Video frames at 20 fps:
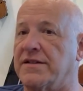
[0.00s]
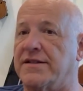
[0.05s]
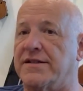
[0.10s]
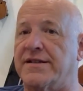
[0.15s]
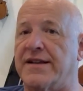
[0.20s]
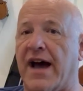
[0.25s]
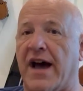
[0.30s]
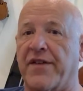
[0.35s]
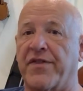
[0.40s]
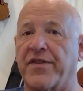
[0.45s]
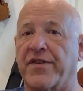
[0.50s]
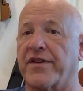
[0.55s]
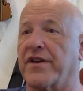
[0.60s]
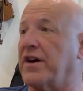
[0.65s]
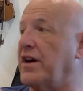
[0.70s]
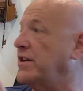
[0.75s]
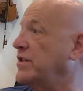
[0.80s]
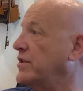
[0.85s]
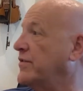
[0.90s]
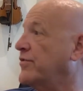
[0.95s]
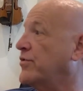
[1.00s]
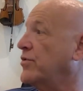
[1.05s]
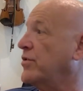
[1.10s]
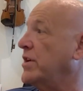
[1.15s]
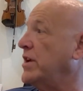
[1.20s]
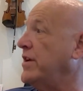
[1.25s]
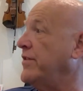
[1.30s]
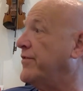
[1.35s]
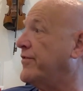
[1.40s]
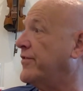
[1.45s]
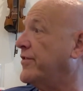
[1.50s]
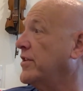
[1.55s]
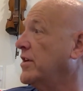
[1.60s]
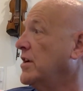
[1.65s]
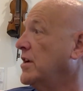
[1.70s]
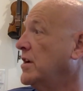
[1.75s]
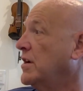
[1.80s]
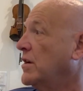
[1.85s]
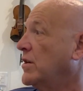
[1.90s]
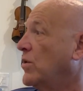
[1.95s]
death kind of grief,
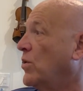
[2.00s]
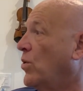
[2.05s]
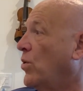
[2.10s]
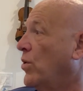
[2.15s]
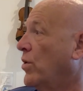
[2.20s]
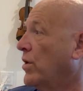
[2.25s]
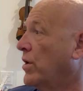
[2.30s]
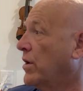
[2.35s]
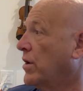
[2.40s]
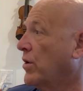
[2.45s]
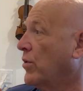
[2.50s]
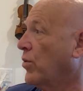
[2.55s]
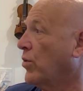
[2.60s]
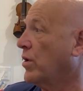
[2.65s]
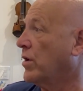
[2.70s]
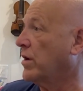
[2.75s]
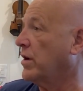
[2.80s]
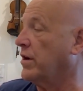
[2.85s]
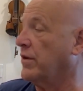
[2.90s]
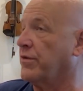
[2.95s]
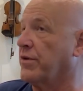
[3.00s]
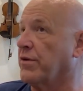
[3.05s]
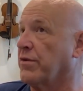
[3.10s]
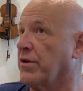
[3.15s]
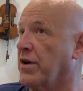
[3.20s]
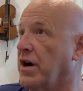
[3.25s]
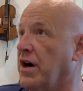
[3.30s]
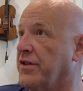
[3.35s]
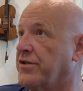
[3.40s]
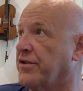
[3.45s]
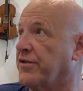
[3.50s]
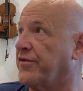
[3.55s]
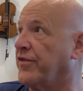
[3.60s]
or were there other